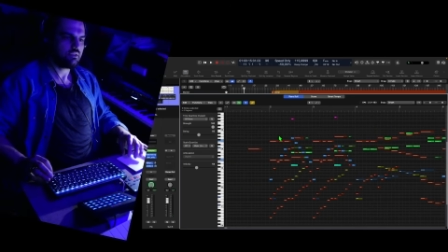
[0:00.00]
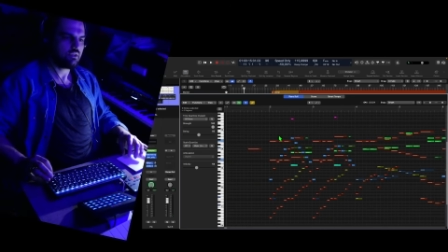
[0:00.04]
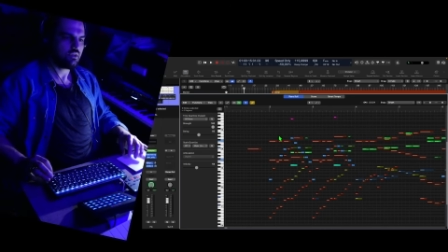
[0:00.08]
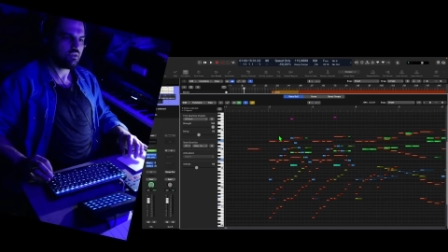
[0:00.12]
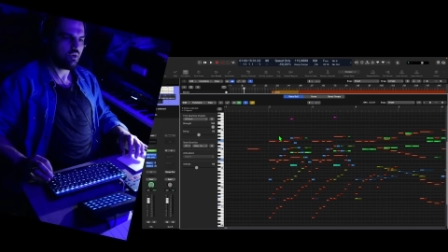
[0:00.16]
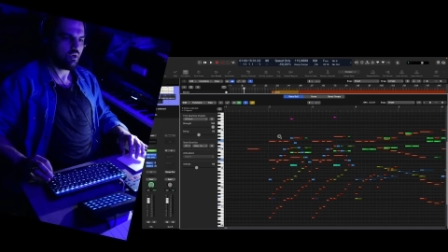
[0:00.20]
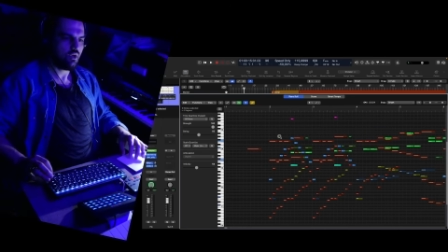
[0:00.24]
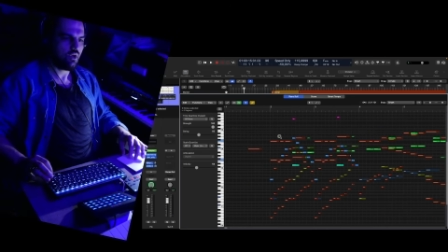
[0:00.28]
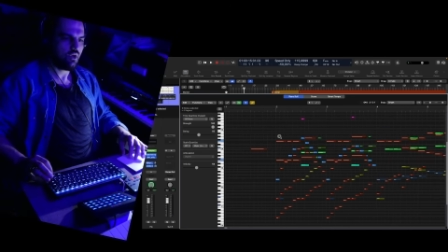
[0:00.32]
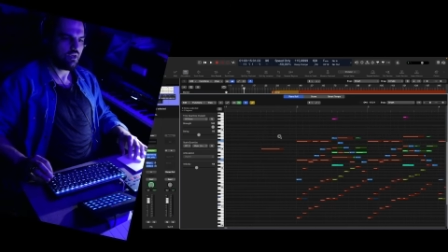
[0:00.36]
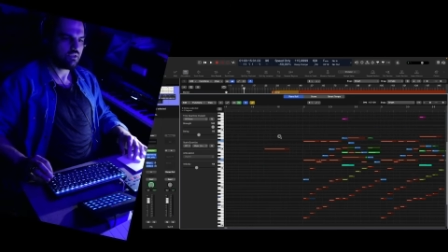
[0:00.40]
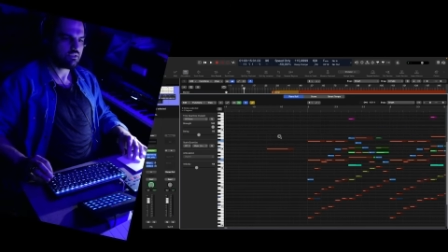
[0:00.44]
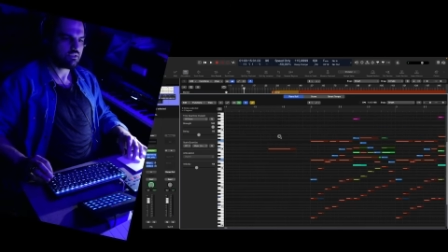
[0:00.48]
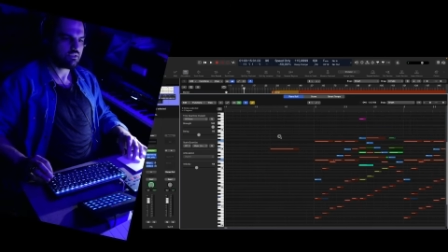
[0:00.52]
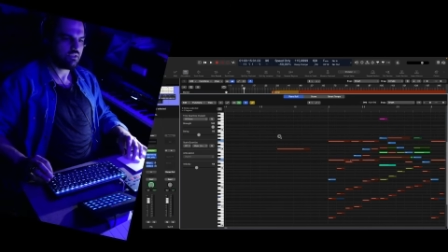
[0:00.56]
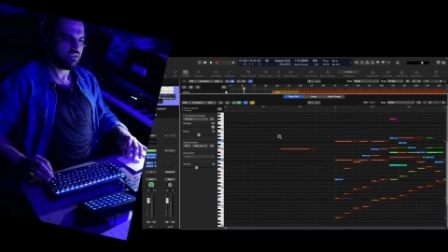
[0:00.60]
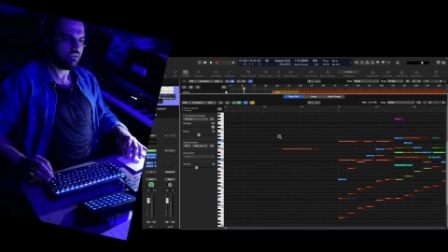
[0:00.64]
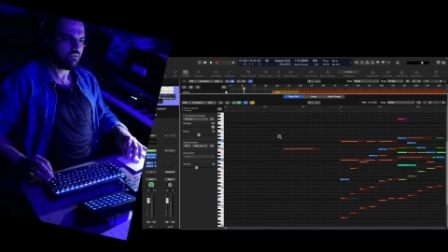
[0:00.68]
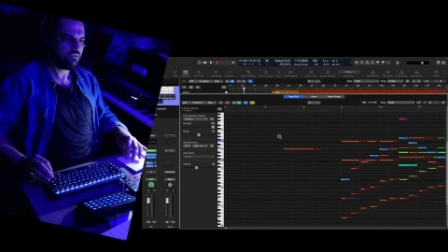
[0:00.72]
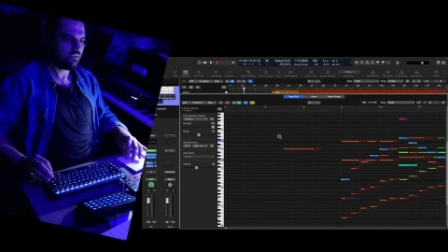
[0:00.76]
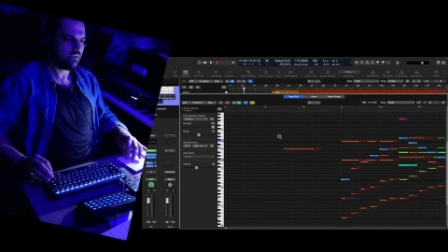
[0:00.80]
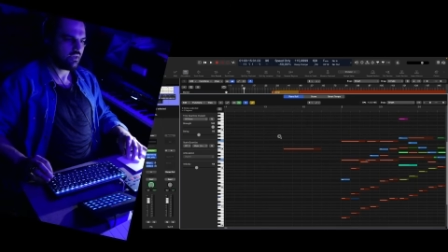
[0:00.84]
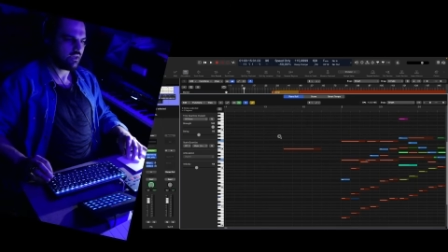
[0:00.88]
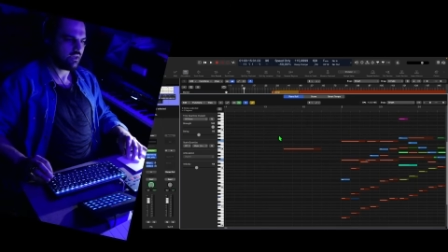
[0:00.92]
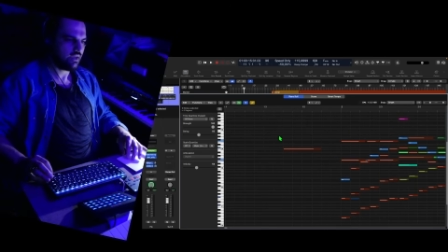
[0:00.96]
chords if
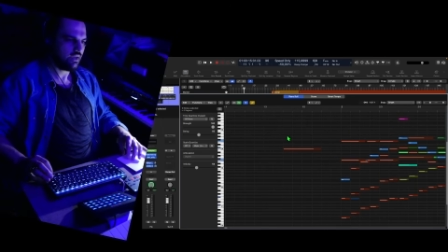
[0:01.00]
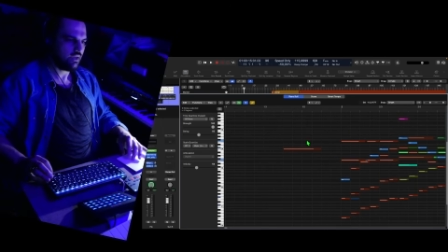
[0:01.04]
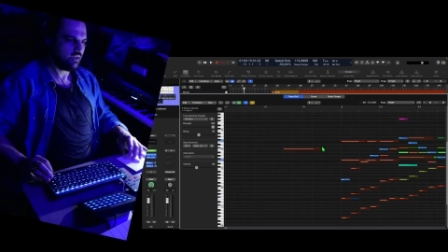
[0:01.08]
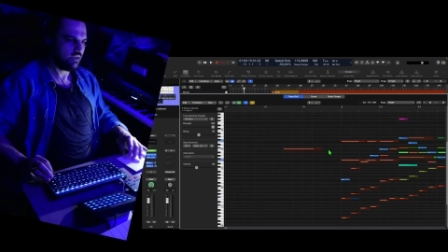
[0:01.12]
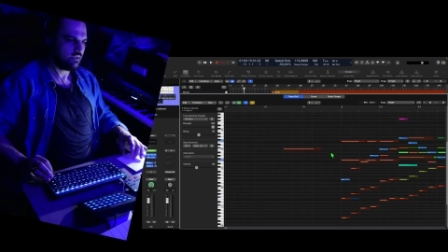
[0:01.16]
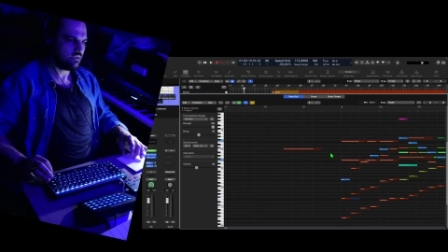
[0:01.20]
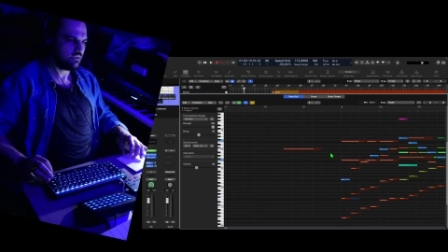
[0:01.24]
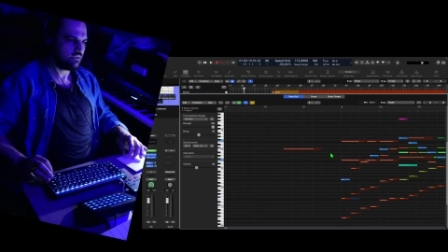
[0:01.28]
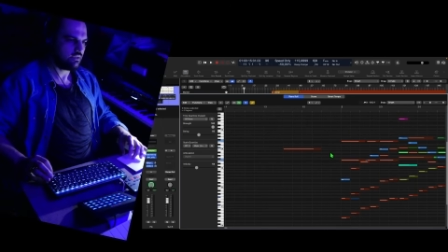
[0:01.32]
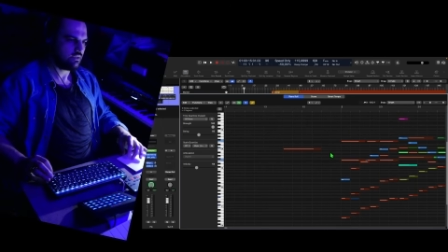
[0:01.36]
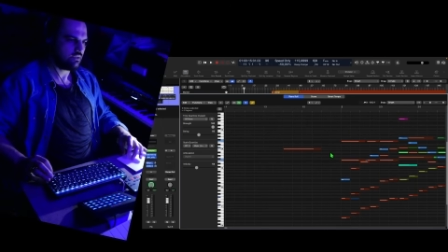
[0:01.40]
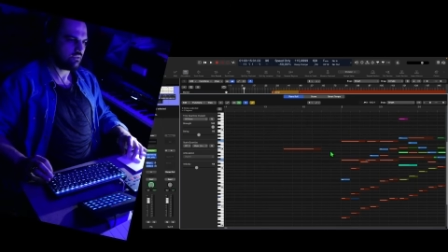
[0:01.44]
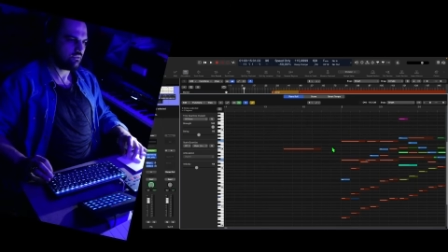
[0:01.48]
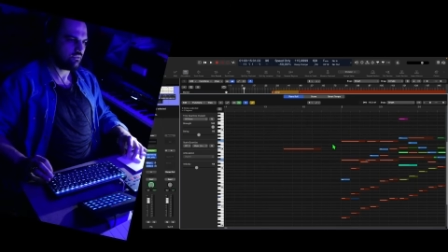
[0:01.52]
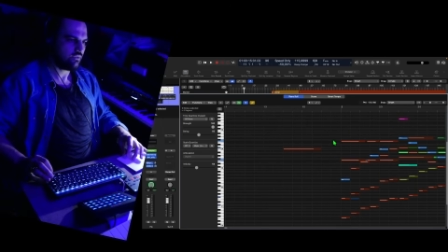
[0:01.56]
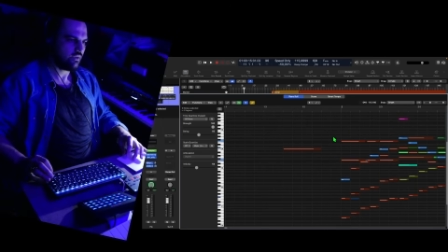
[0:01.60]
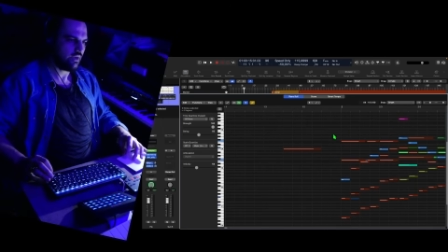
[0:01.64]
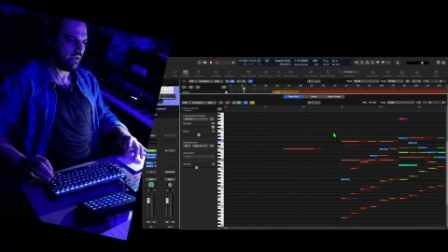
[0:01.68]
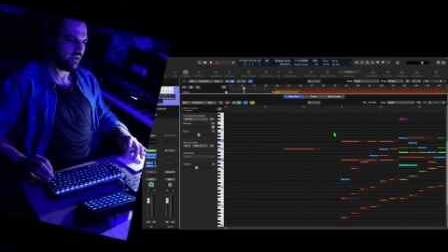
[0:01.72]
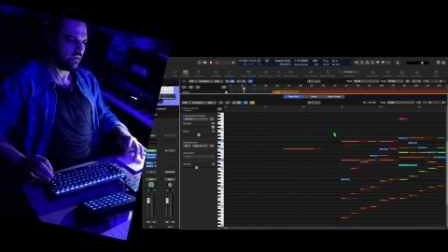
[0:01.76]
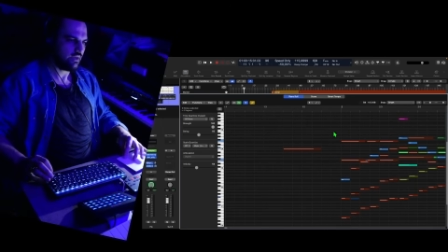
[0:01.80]
he can identify.